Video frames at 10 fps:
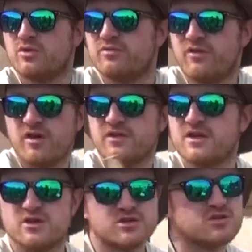you'll find
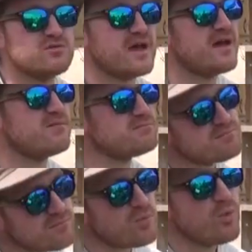that you could do that
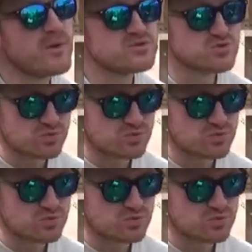almost